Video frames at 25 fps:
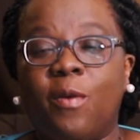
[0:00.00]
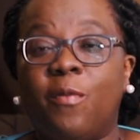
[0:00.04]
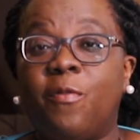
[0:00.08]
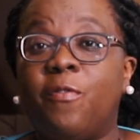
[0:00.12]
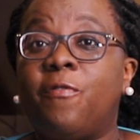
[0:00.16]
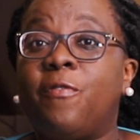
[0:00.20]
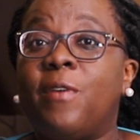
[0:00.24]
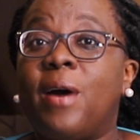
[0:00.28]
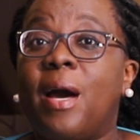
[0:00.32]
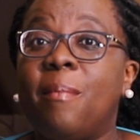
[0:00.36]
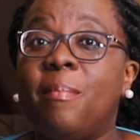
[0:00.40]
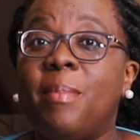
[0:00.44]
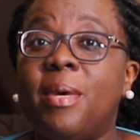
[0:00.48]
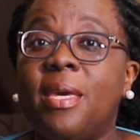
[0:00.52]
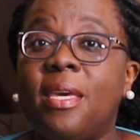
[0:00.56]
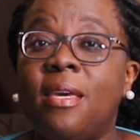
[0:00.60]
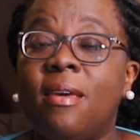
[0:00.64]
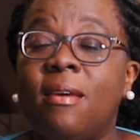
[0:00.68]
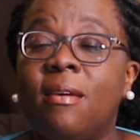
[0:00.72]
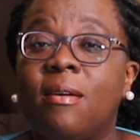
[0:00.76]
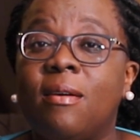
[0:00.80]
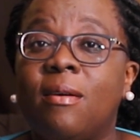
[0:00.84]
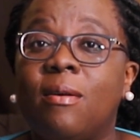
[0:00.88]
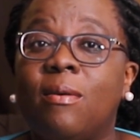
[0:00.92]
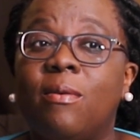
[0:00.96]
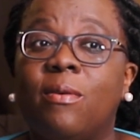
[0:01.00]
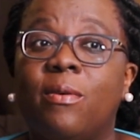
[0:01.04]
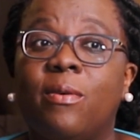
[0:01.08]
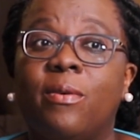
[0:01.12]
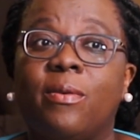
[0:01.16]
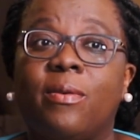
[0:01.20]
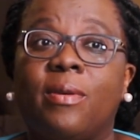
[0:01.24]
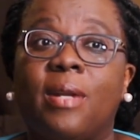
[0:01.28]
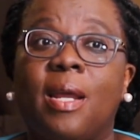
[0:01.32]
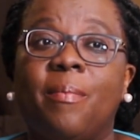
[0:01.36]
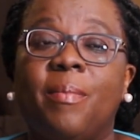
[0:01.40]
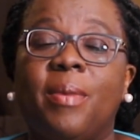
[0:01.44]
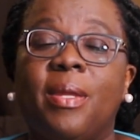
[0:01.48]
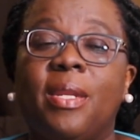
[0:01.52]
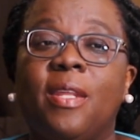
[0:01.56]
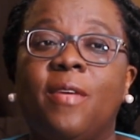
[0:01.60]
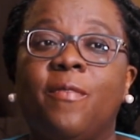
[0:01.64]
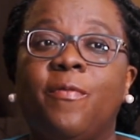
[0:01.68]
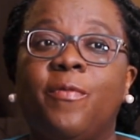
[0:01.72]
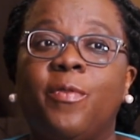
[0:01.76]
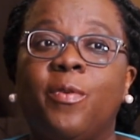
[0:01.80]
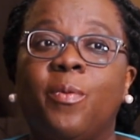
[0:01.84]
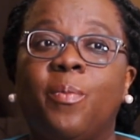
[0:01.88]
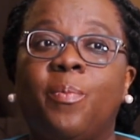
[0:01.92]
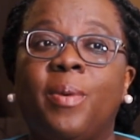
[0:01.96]
farming, or
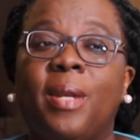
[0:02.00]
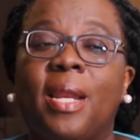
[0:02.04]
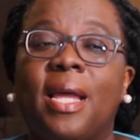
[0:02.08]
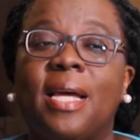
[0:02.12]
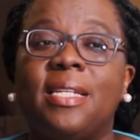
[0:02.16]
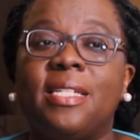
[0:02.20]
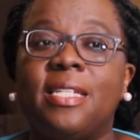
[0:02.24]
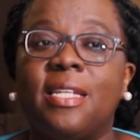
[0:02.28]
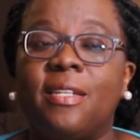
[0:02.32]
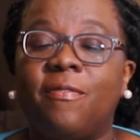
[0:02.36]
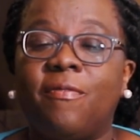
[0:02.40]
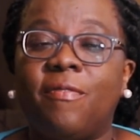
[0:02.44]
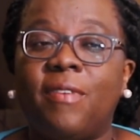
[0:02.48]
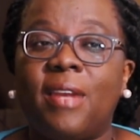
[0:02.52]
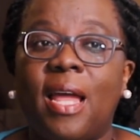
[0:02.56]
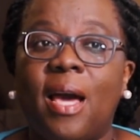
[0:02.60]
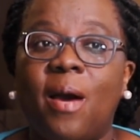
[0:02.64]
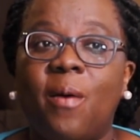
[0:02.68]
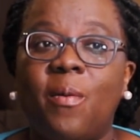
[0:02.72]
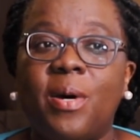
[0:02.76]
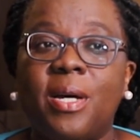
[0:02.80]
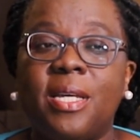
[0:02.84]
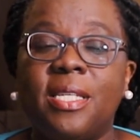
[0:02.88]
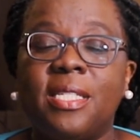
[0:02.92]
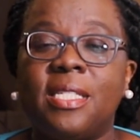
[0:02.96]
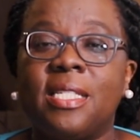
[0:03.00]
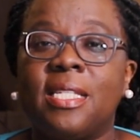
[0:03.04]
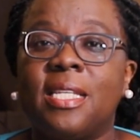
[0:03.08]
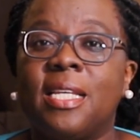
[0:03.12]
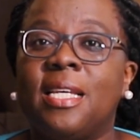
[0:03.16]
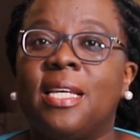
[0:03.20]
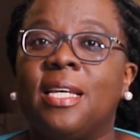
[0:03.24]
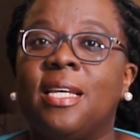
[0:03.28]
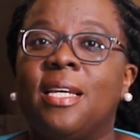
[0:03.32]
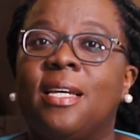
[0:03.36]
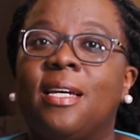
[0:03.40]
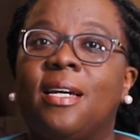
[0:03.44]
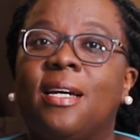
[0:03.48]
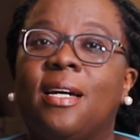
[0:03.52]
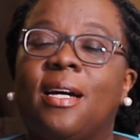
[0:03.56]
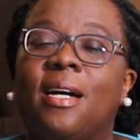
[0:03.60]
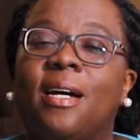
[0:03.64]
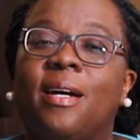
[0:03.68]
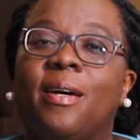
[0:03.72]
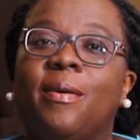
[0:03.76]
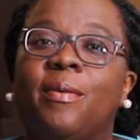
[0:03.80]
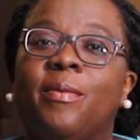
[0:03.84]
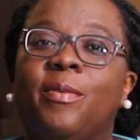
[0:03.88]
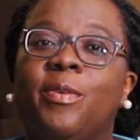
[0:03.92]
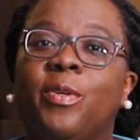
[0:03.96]
if you planted flowers,
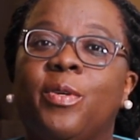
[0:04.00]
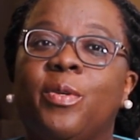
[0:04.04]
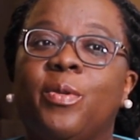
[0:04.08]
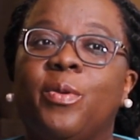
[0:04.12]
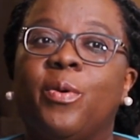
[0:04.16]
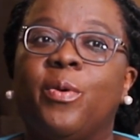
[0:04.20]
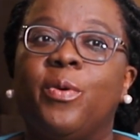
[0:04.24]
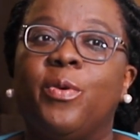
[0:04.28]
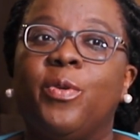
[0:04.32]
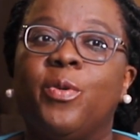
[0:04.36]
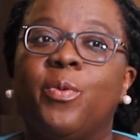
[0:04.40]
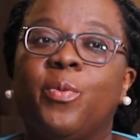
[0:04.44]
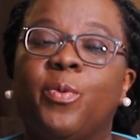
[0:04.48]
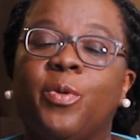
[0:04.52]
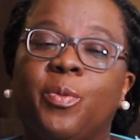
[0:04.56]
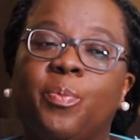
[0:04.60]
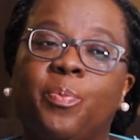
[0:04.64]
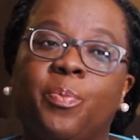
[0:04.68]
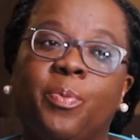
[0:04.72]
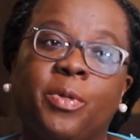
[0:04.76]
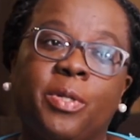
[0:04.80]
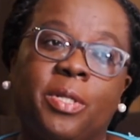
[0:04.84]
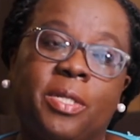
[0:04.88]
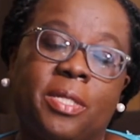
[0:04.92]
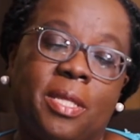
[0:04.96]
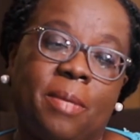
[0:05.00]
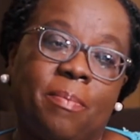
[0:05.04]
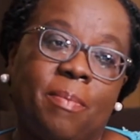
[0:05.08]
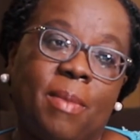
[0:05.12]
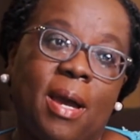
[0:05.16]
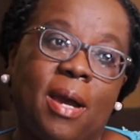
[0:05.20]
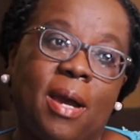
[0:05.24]
you would put them